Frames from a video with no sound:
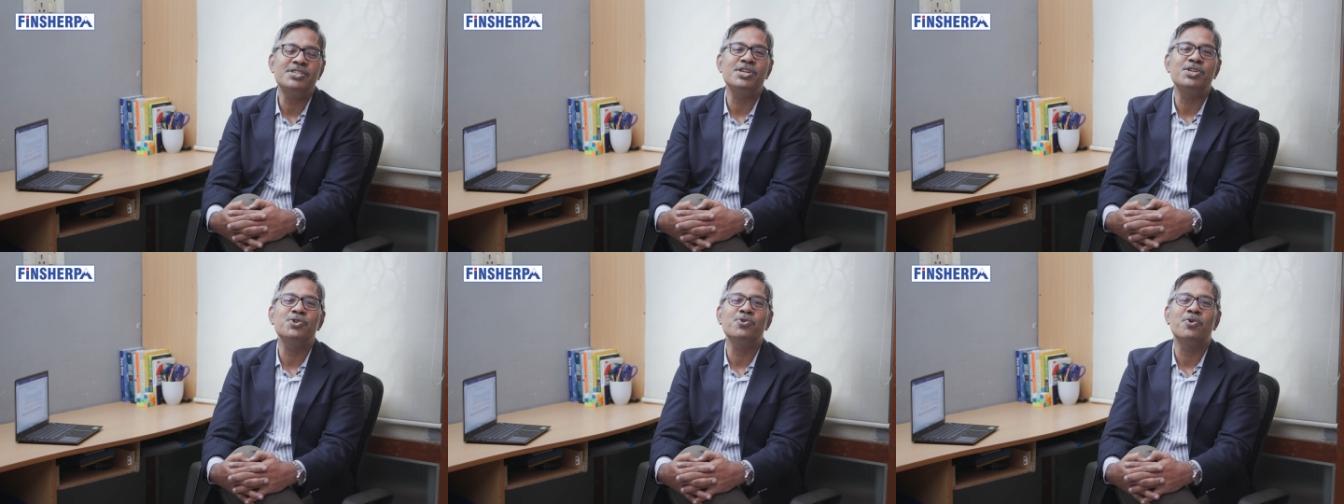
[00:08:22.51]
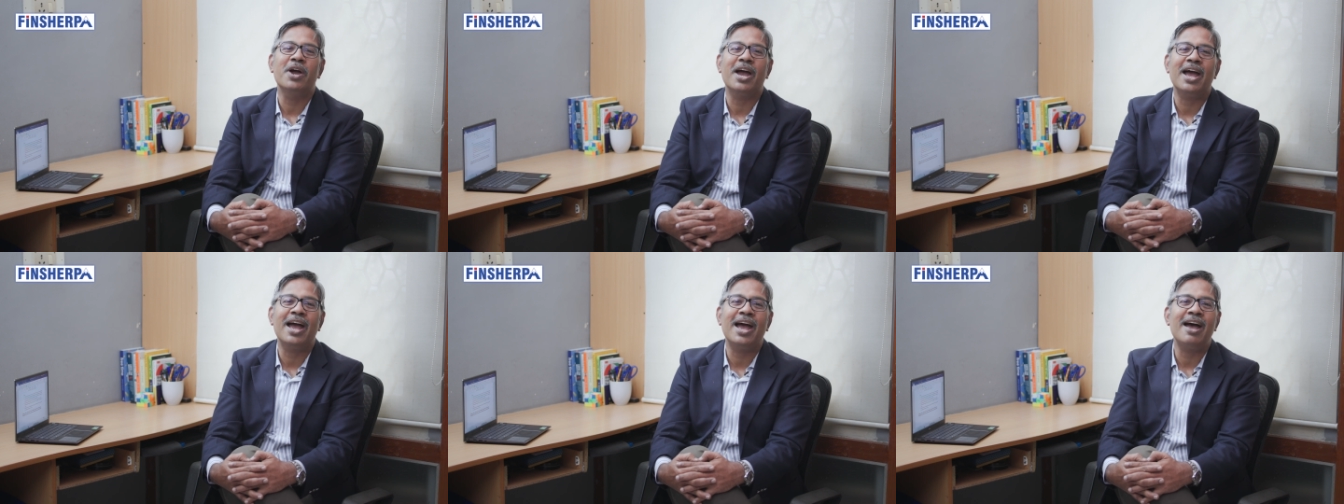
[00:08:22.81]
that you
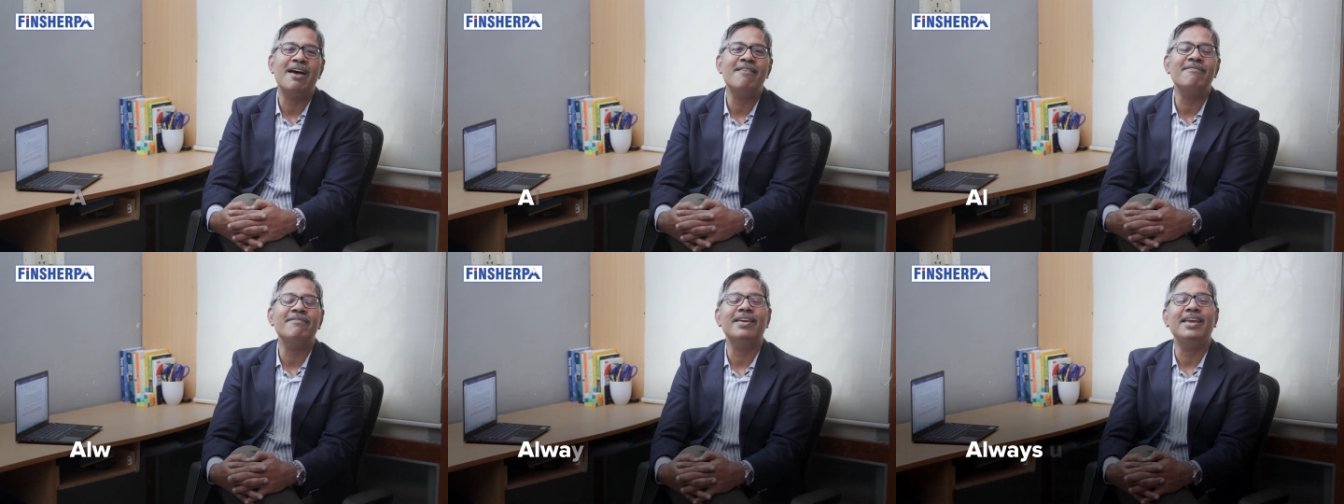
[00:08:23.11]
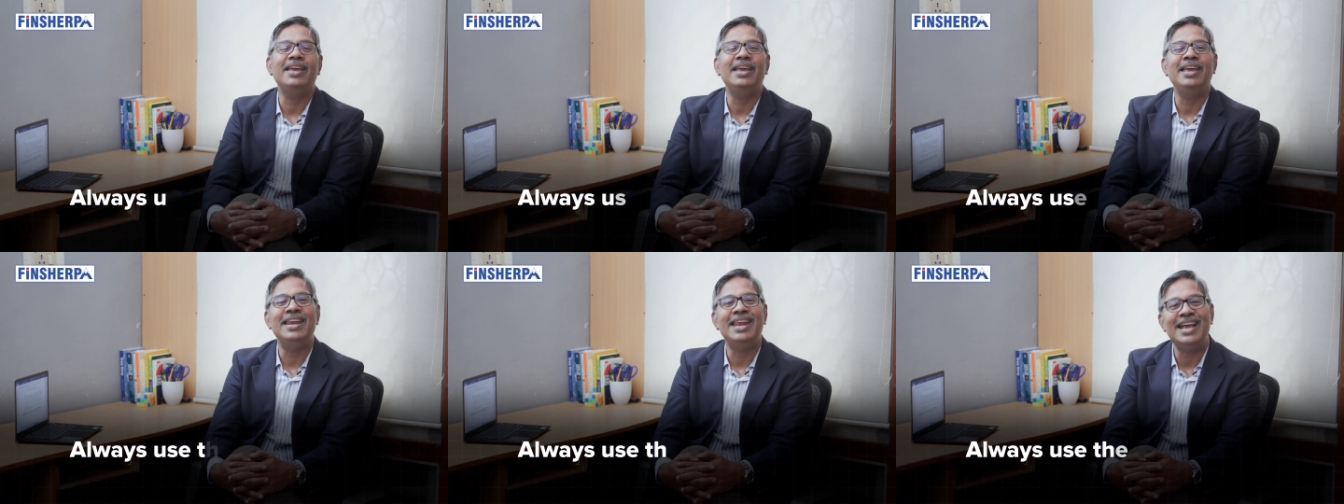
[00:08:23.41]
have
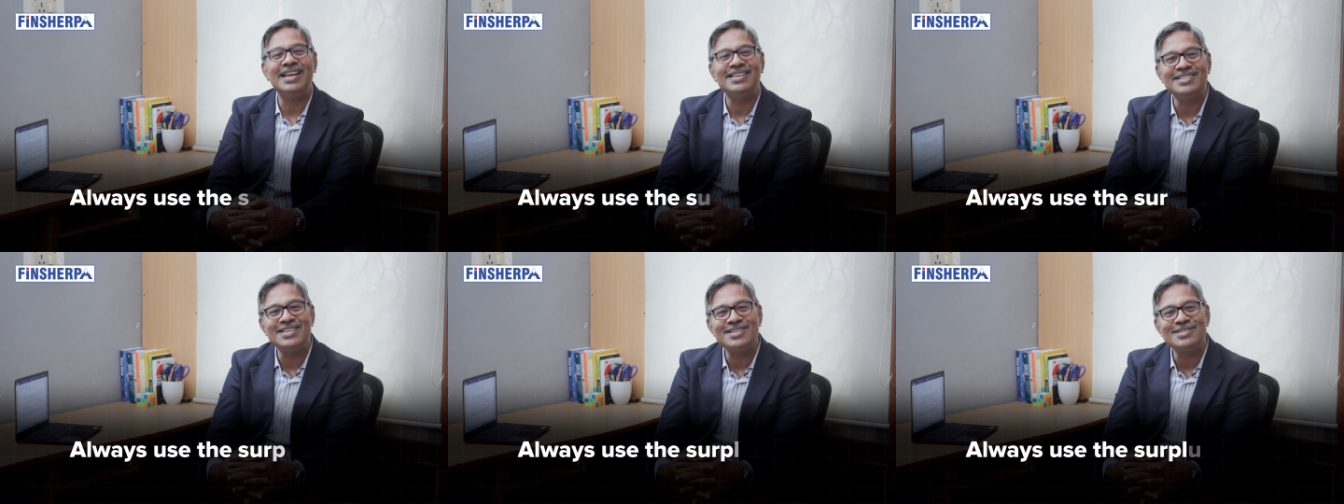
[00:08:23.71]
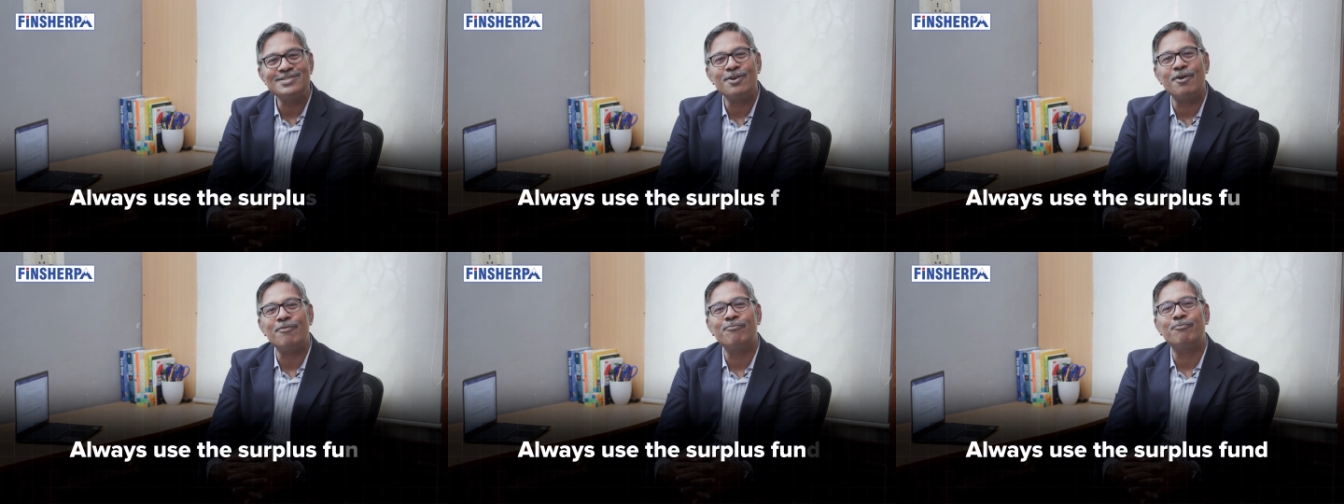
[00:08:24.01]
in
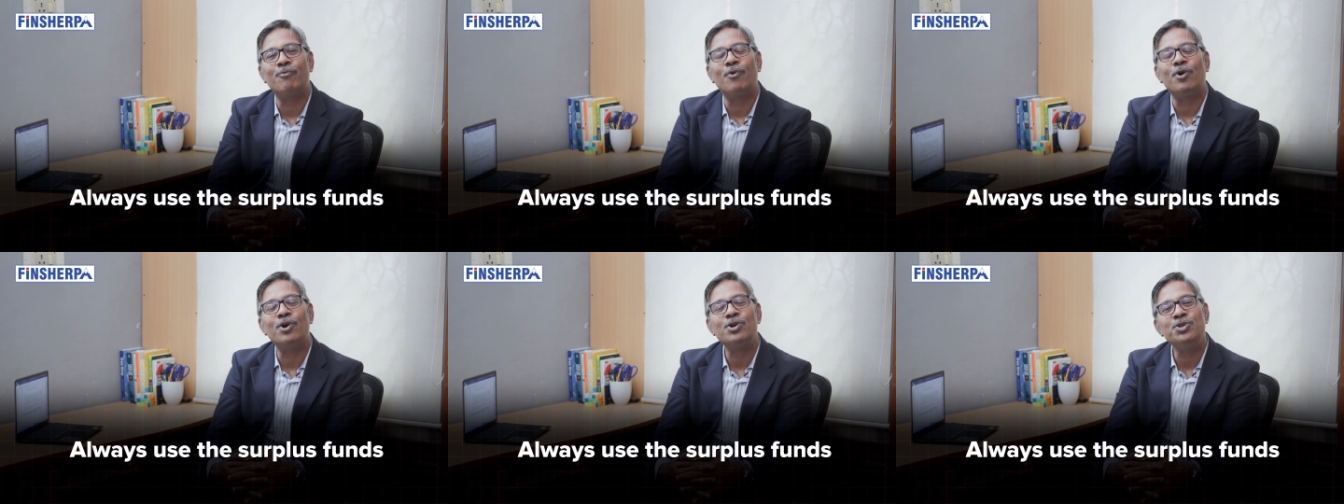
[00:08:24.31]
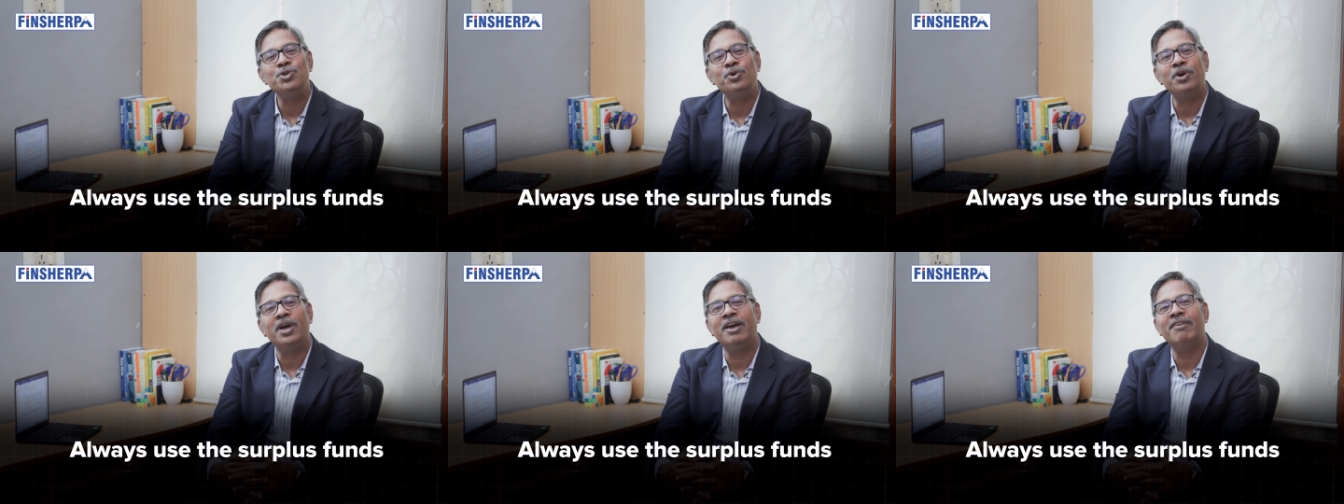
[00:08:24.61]
excess of
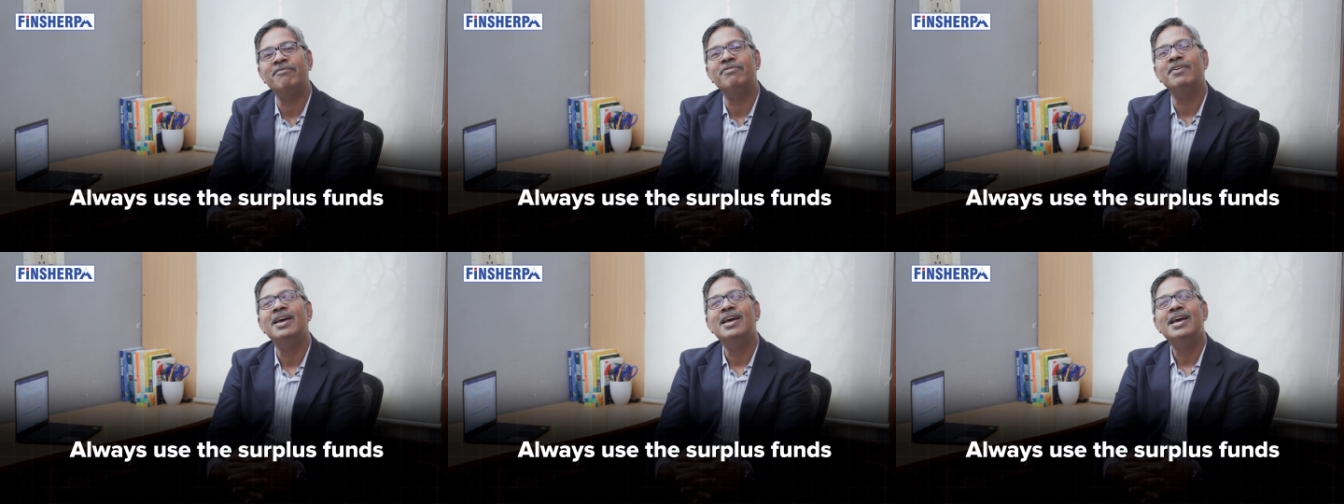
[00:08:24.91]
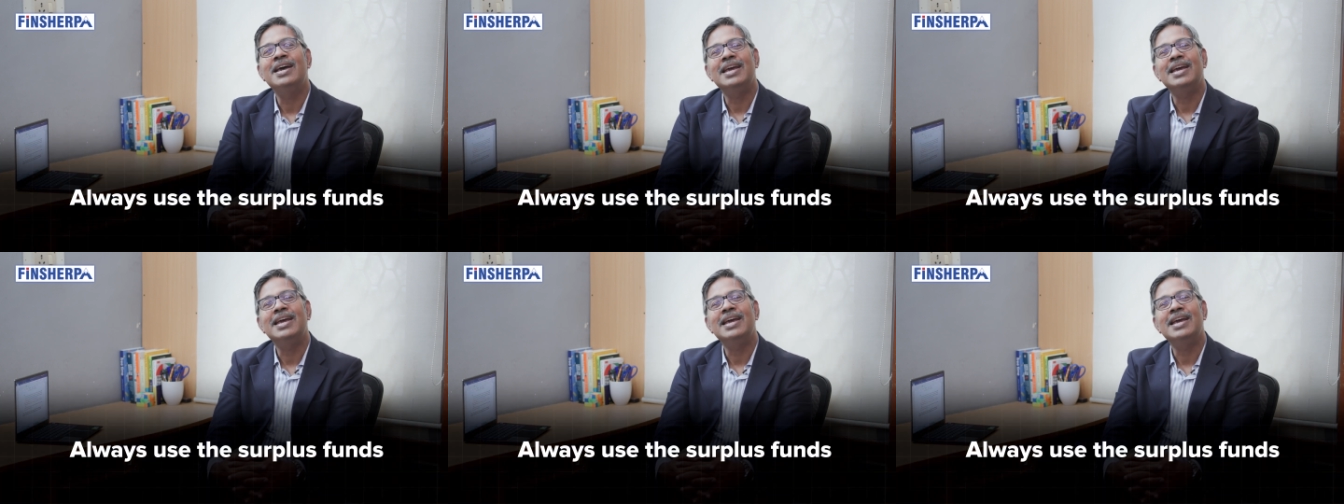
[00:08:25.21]
what you have